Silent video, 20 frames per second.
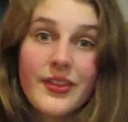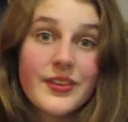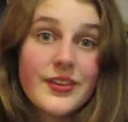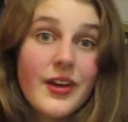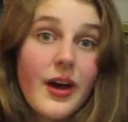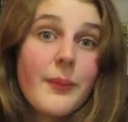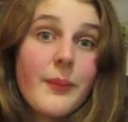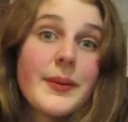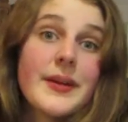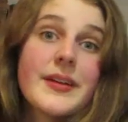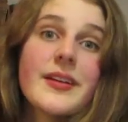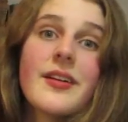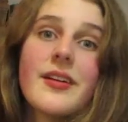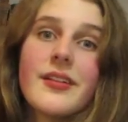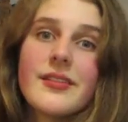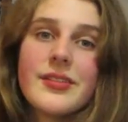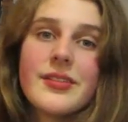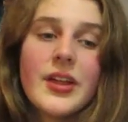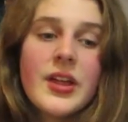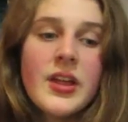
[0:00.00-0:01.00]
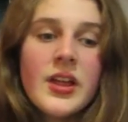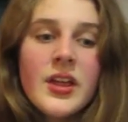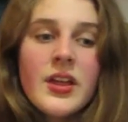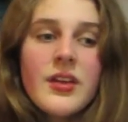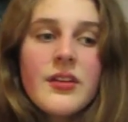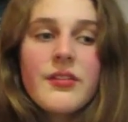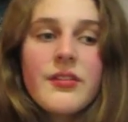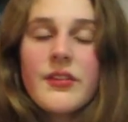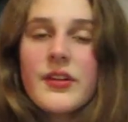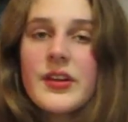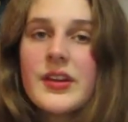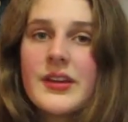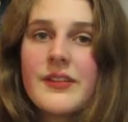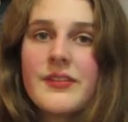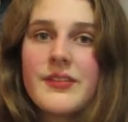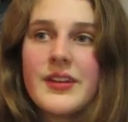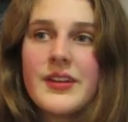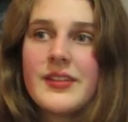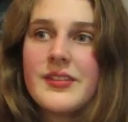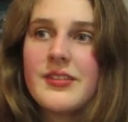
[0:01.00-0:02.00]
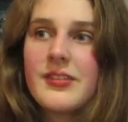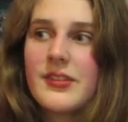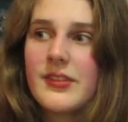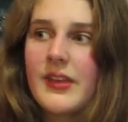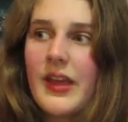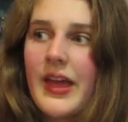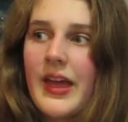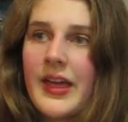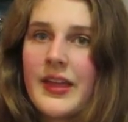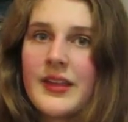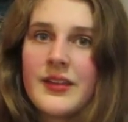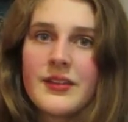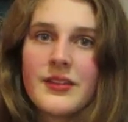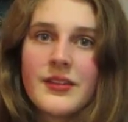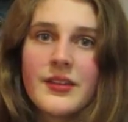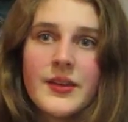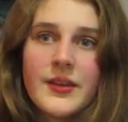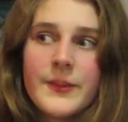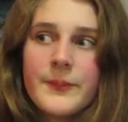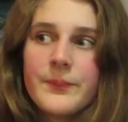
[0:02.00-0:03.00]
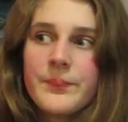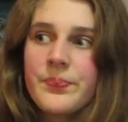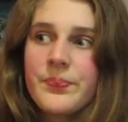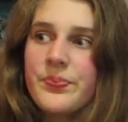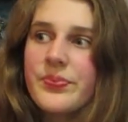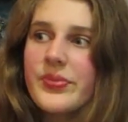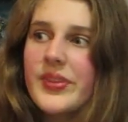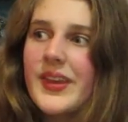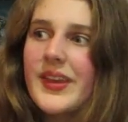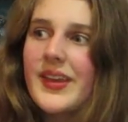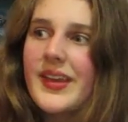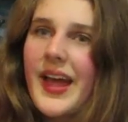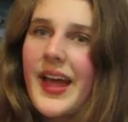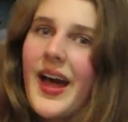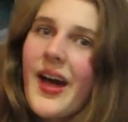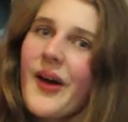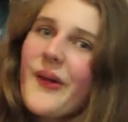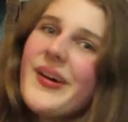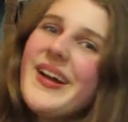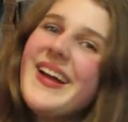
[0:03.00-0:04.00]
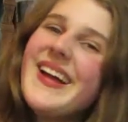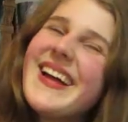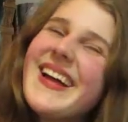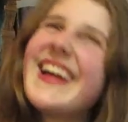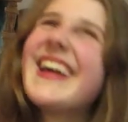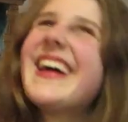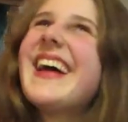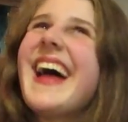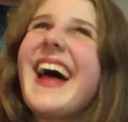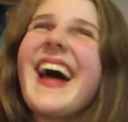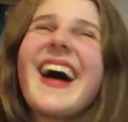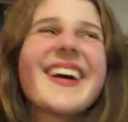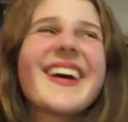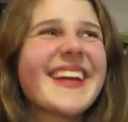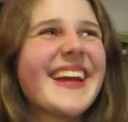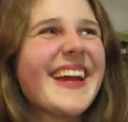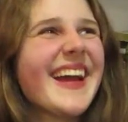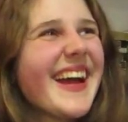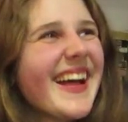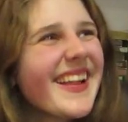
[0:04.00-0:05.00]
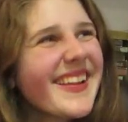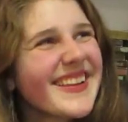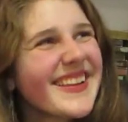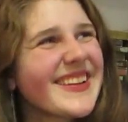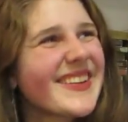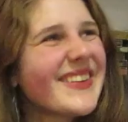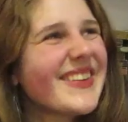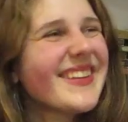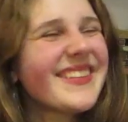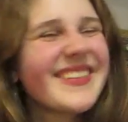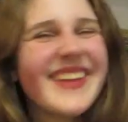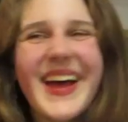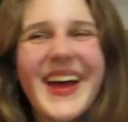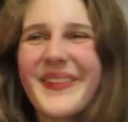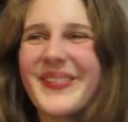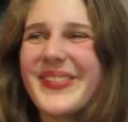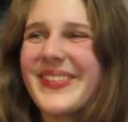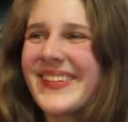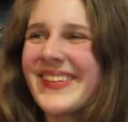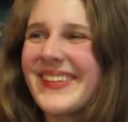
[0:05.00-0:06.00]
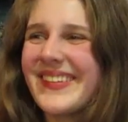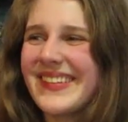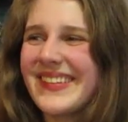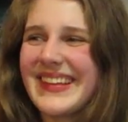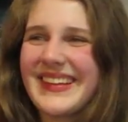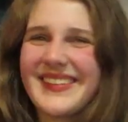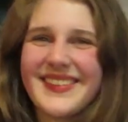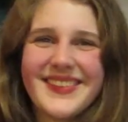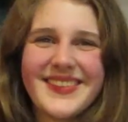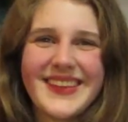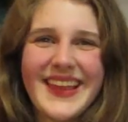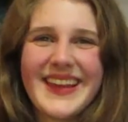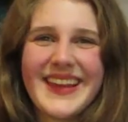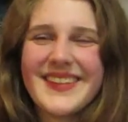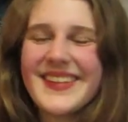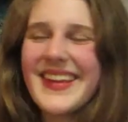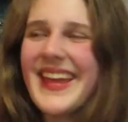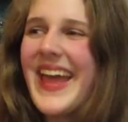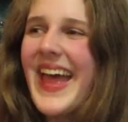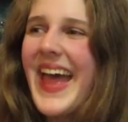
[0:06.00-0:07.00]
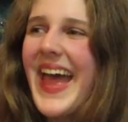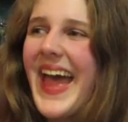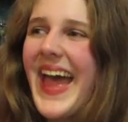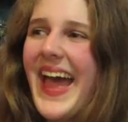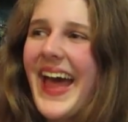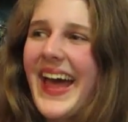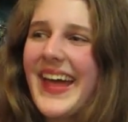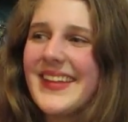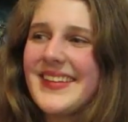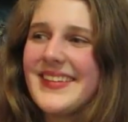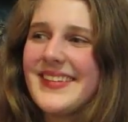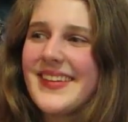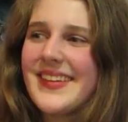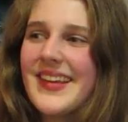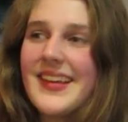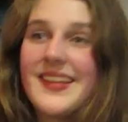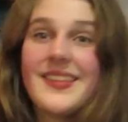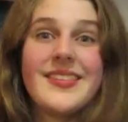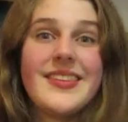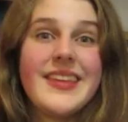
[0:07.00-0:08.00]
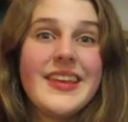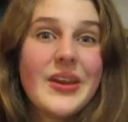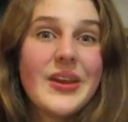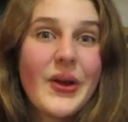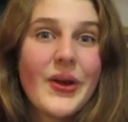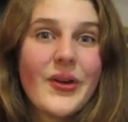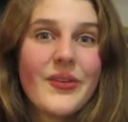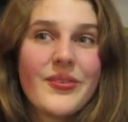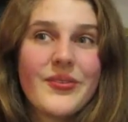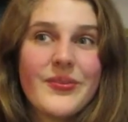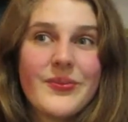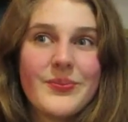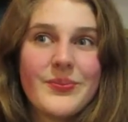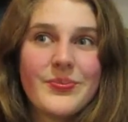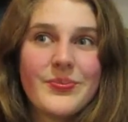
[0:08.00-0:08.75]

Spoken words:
the topic of forgiveness and how, okay, Eleanor is absolutely a saint, and seeing her